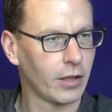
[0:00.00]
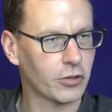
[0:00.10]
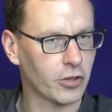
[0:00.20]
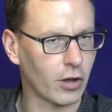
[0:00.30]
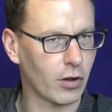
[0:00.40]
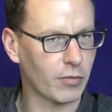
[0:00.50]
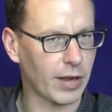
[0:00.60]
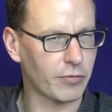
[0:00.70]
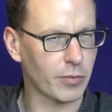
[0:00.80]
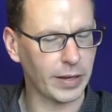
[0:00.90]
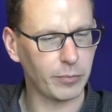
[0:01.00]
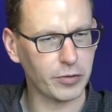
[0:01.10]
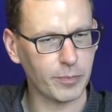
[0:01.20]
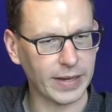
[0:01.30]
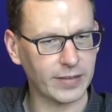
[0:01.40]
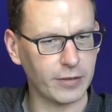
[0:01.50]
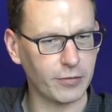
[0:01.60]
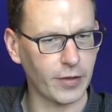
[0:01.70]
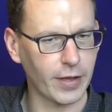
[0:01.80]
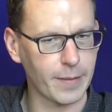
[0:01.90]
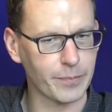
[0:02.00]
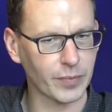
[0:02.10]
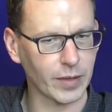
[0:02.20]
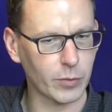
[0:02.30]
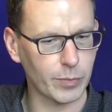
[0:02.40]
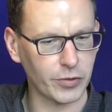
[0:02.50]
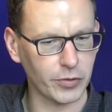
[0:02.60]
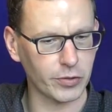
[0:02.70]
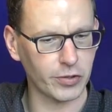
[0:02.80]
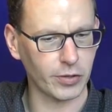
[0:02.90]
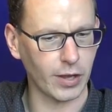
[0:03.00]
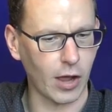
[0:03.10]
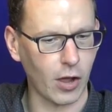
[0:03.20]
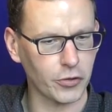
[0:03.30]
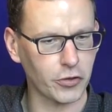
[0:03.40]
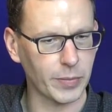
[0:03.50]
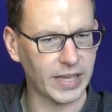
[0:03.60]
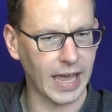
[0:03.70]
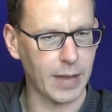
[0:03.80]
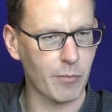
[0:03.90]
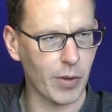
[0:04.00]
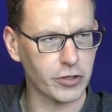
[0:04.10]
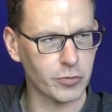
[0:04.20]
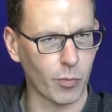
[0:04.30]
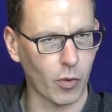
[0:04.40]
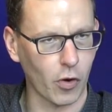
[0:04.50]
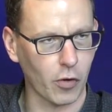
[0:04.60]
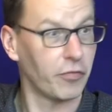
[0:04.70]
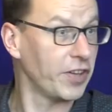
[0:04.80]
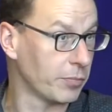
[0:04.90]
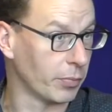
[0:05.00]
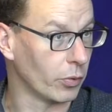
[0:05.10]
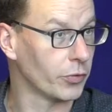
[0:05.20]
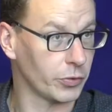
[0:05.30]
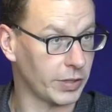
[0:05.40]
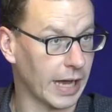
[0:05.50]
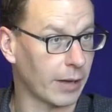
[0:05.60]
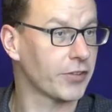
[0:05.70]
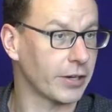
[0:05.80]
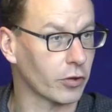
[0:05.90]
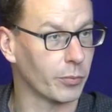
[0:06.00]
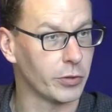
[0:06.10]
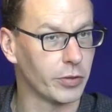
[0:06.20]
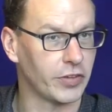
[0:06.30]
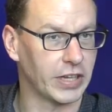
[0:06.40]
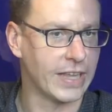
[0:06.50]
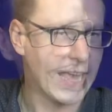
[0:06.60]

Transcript: So, and from that perspective, the repositories also became much more visible to the outside community.